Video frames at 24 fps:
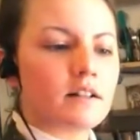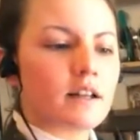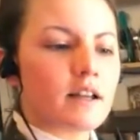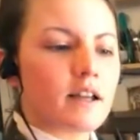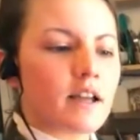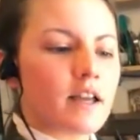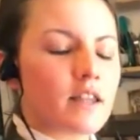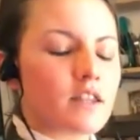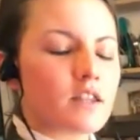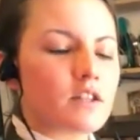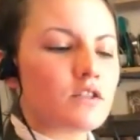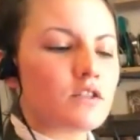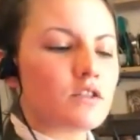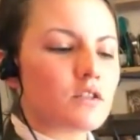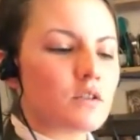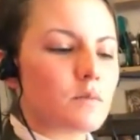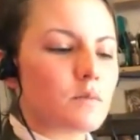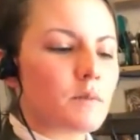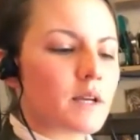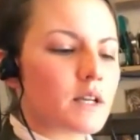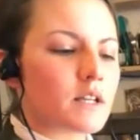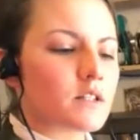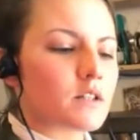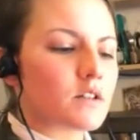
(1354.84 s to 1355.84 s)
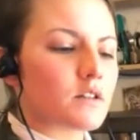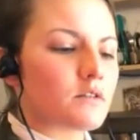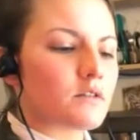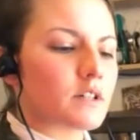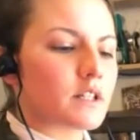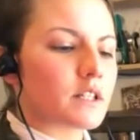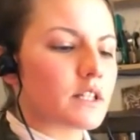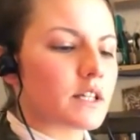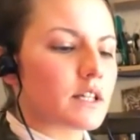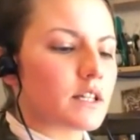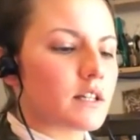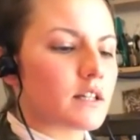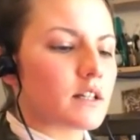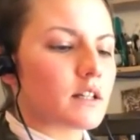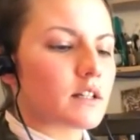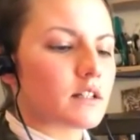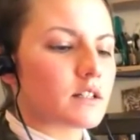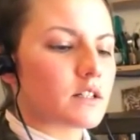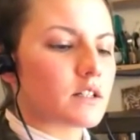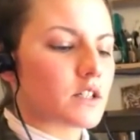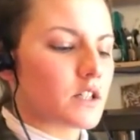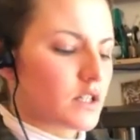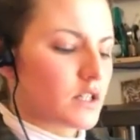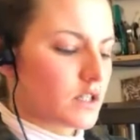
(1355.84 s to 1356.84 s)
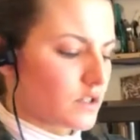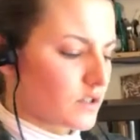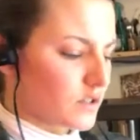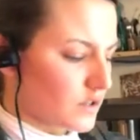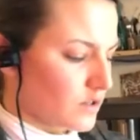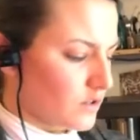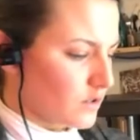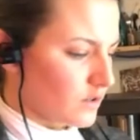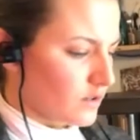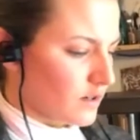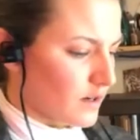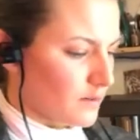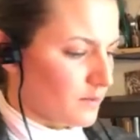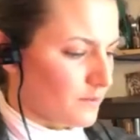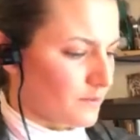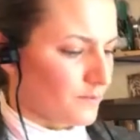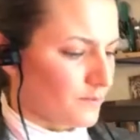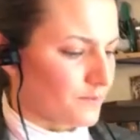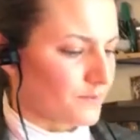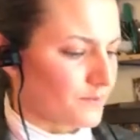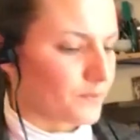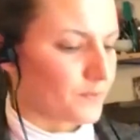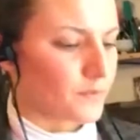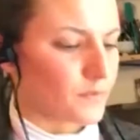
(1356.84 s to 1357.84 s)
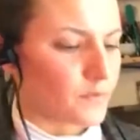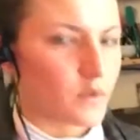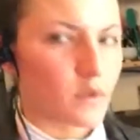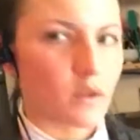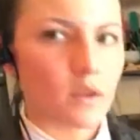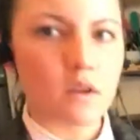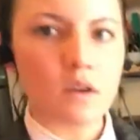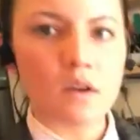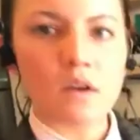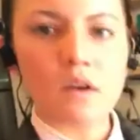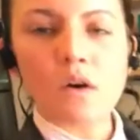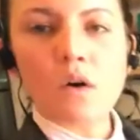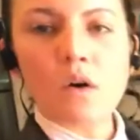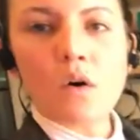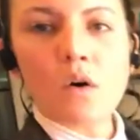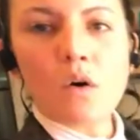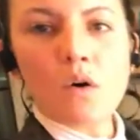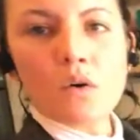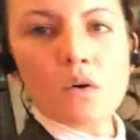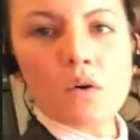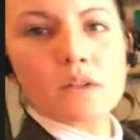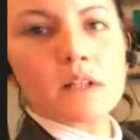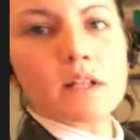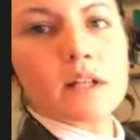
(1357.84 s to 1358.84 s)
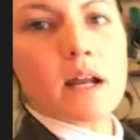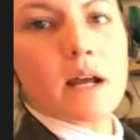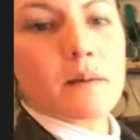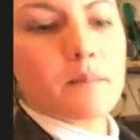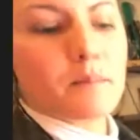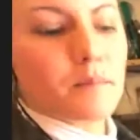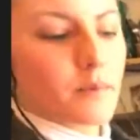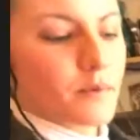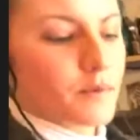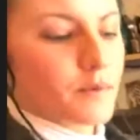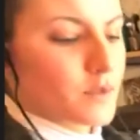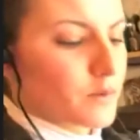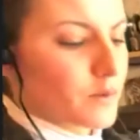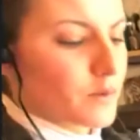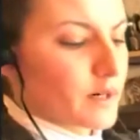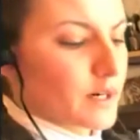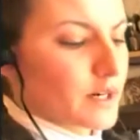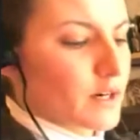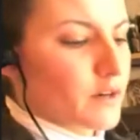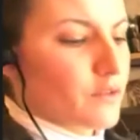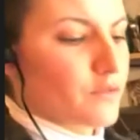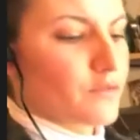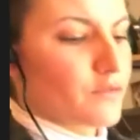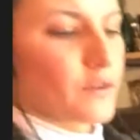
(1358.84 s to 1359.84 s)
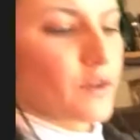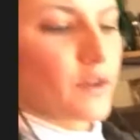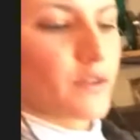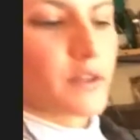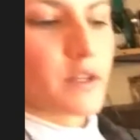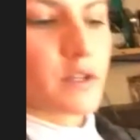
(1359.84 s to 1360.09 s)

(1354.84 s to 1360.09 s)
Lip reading: And the toothpicks are really just to hold it up. So we're going to fill this